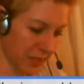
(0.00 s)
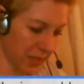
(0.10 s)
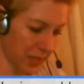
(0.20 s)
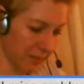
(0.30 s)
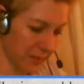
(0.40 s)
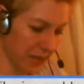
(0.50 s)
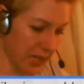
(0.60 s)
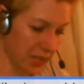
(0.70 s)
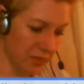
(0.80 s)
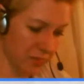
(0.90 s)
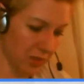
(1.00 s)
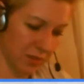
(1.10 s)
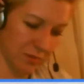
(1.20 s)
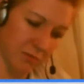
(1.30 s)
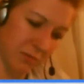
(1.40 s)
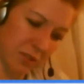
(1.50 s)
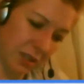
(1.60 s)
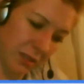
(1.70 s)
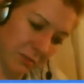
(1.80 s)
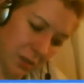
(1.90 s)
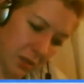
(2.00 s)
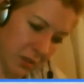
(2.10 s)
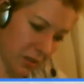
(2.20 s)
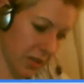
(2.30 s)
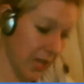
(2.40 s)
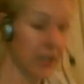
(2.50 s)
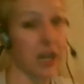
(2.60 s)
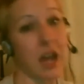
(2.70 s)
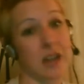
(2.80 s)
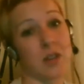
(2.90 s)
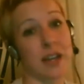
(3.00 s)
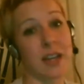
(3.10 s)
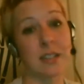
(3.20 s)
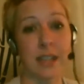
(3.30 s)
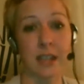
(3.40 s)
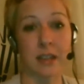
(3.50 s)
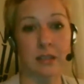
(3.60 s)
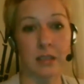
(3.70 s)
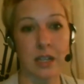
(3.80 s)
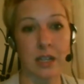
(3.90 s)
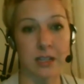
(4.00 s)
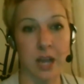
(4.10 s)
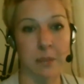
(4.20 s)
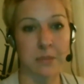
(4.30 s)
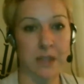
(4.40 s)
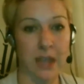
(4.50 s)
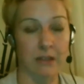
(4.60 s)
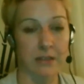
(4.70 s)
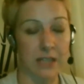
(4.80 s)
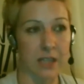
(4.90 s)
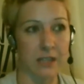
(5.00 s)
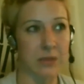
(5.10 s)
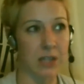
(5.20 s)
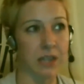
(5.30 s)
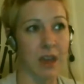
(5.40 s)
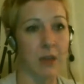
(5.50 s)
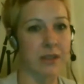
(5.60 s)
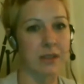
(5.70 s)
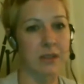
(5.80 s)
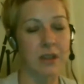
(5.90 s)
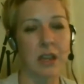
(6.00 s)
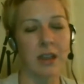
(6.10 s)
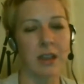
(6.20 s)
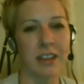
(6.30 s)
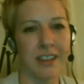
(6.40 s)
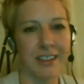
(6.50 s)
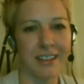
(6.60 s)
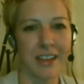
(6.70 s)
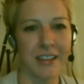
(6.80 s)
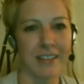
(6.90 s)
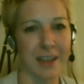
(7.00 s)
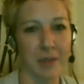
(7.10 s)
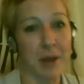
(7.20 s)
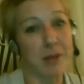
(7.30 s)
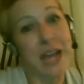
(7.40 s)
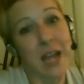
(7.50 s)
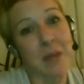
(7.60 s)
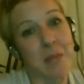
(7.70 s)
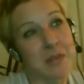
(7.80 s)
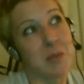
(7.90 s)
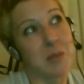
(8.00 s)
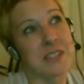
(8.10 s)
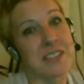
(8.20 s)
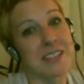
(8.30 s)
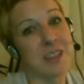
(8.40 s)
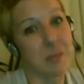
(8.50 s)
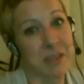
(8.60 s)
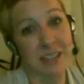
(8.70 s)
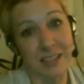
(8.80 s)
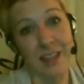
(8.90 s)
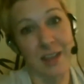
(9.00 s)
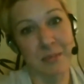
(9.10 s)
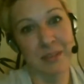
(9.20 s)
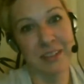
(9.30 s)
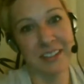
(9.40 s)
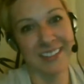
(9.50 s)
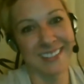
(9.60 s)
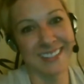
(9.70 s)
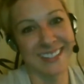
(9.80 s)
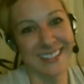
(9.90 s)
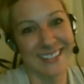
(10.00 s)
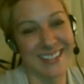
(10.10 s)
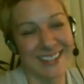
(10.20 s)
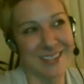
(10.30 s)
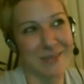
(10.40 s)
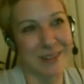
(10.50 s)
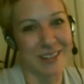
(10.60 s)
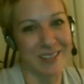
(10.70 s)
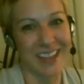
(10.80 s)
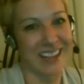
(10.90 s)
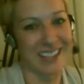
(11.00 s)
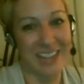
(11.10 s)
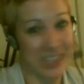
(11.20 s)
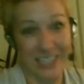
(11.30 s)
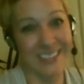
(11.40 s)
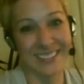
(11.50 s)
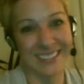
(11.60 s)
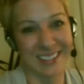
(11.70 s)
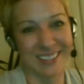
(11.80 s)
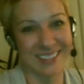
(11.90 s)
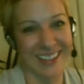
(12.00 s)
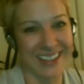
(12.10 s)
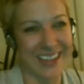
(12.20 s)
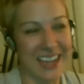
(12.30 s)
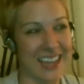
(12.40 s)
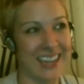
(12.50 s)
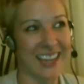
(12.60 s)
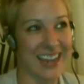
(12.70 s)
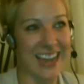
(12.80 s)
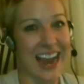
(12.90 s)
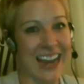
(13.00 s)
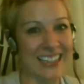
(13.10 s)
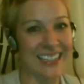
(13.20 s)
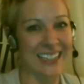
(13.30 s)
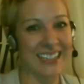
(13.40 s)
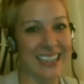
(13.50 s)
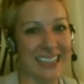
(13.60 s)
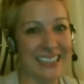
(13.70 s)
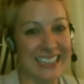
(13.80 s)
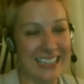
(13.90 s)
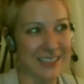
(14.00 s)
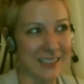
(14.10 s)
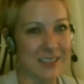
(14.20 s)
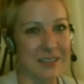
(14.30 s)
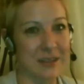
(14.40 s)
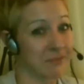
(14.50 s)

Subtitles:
Yeah, I just really. And Andrea and Dale adopt Alan's kids, which I thought was like about time someone said something to them, because there's been a whole lot of nothing. Like the guy died, he had kids,